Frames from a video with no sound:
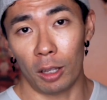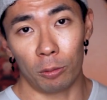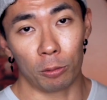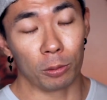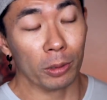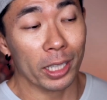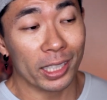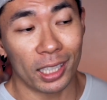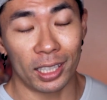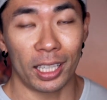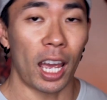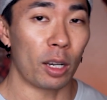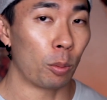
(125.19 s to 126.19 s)

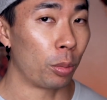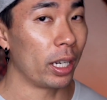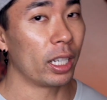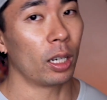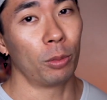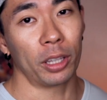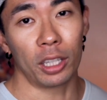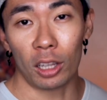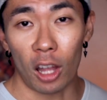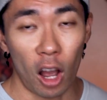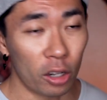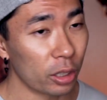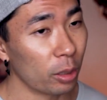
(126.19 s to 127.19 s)
recently had a breakup with a
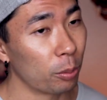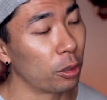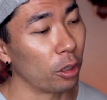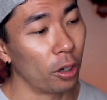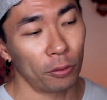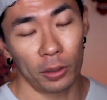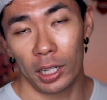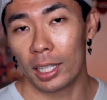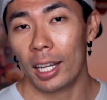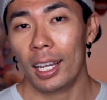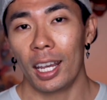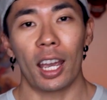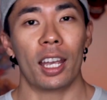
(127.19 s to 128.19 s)
long-term girlfriend,
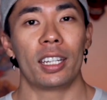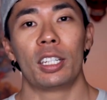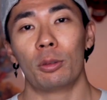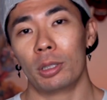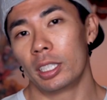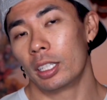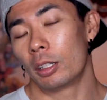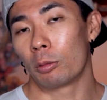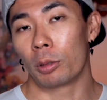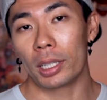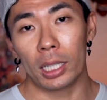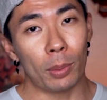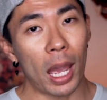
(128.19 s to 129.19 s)
and he was in a
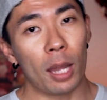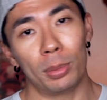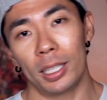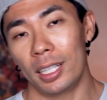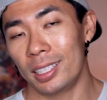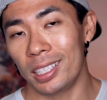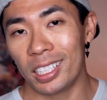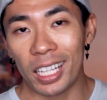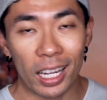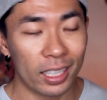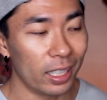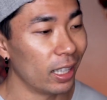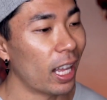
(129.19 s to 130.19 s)
really bad place. He
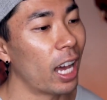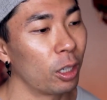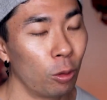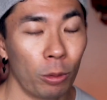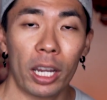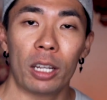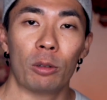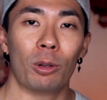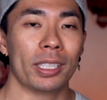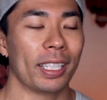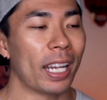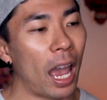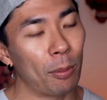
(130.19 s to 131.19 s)
gained a lot of weight,
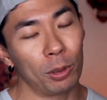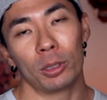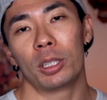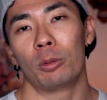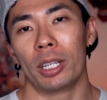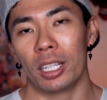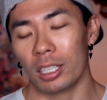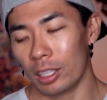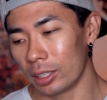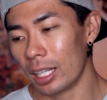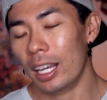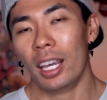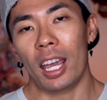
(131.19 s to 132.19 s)
wasn't happy with the way he
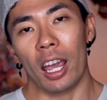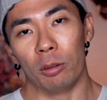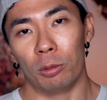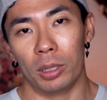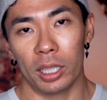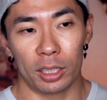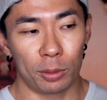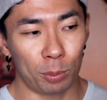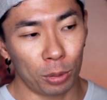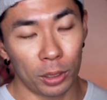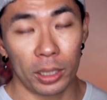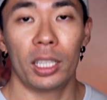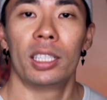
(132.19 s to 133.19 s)
looked, and was
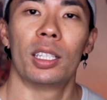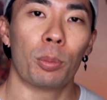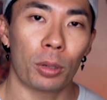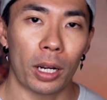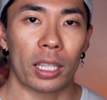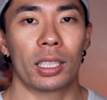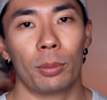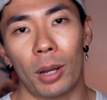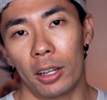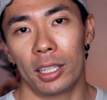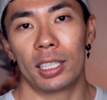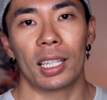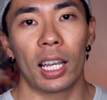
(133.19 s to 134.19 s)
pretty depressed
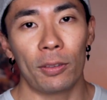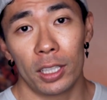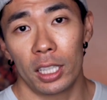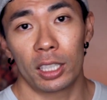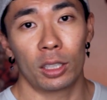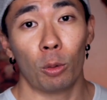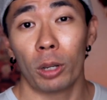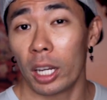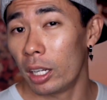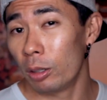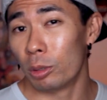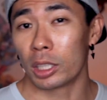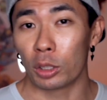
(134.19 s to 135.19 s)
about his life and just the way
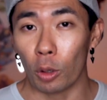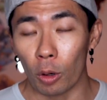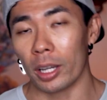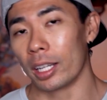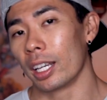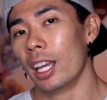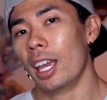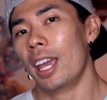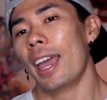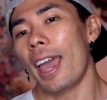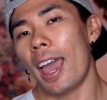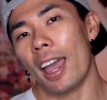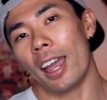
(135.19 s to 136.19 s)
it was going.
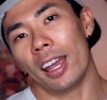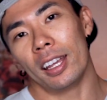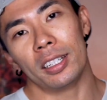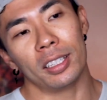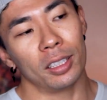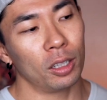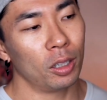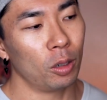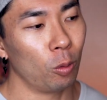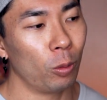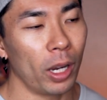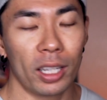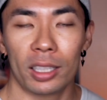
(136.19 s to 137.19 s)
And
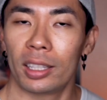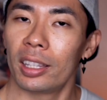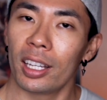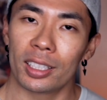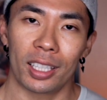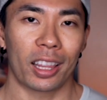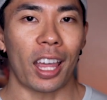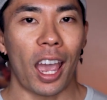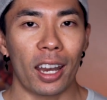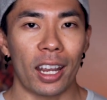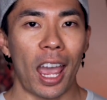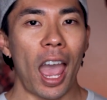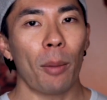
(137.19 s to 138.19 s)
when things like
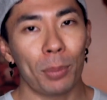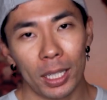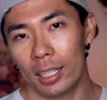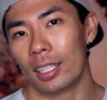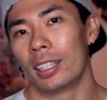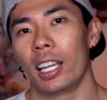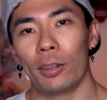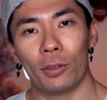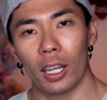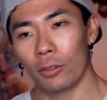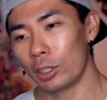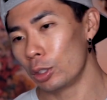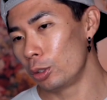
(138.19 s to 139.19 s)
that happen in life, you
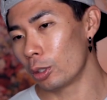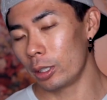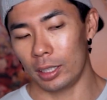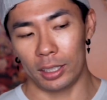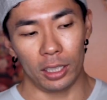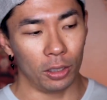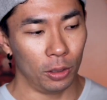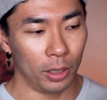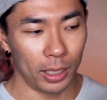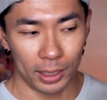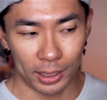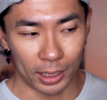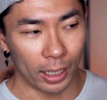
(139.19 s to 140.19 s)
have two choices. Either you
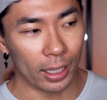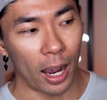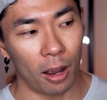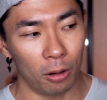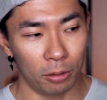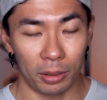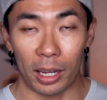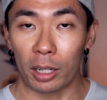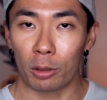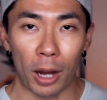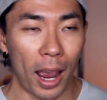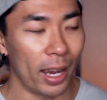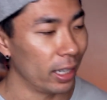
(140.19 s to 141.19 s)
can stay down and
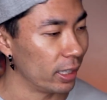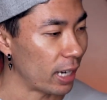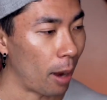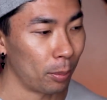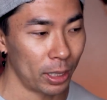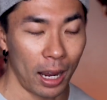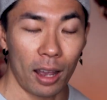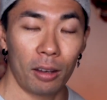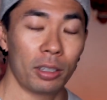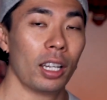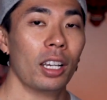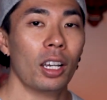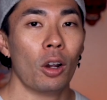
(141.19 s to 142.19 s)
cry and yamcha out,
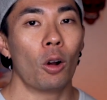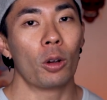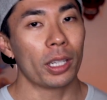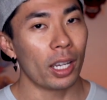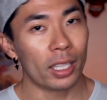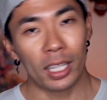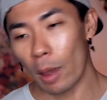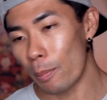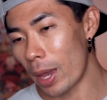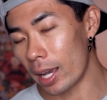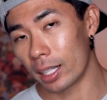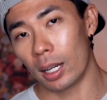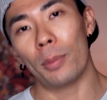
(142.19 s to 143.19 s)
or you can get
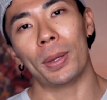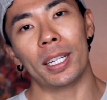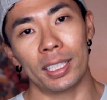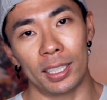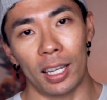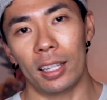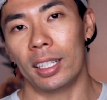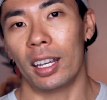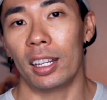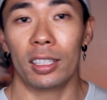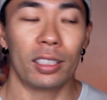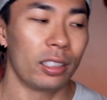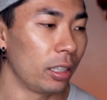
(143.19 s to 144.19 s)
back up and ascend.
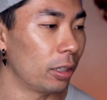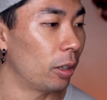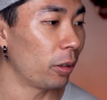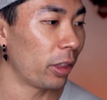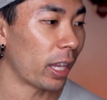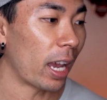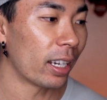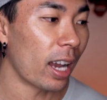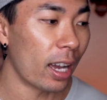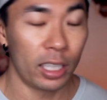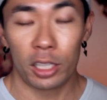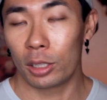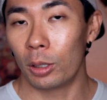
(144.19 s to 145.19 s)
And thank
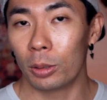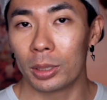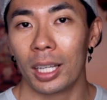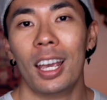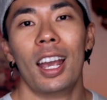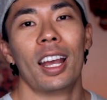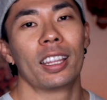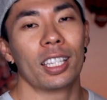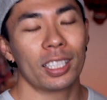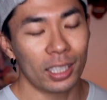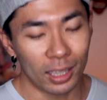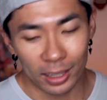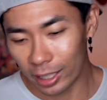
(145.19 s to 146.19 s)
God he chose
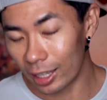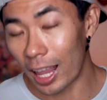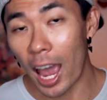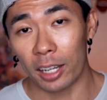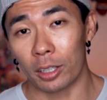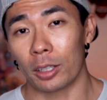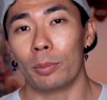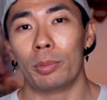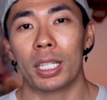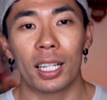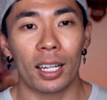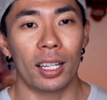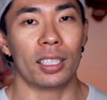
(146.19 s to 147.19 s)
the latter,
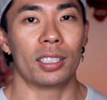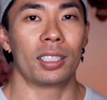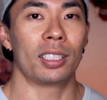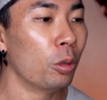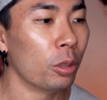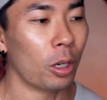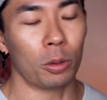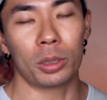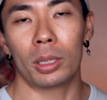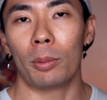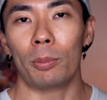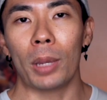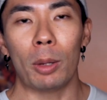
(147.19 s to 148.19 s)
because who knows,
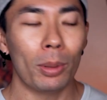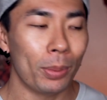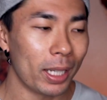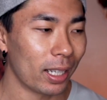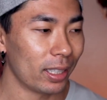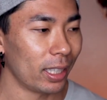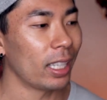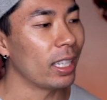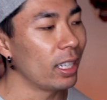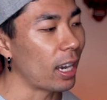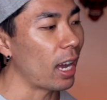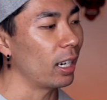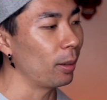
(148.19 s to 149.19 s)
maybe because he
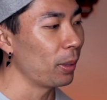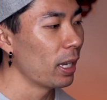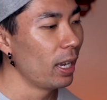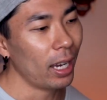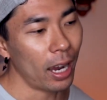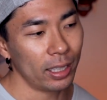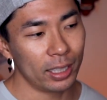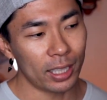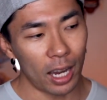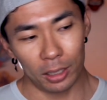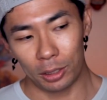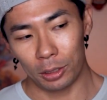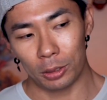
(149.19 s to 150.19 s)
got up and
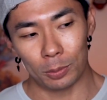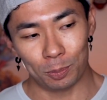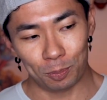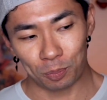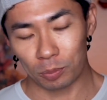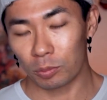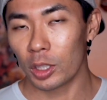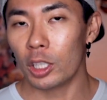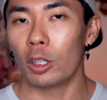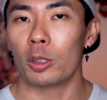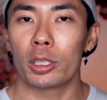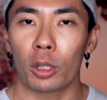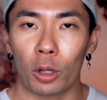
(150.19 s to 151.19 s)
decided to
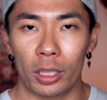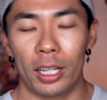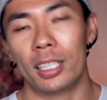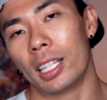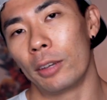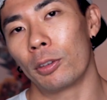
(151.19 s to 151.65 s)
turn his life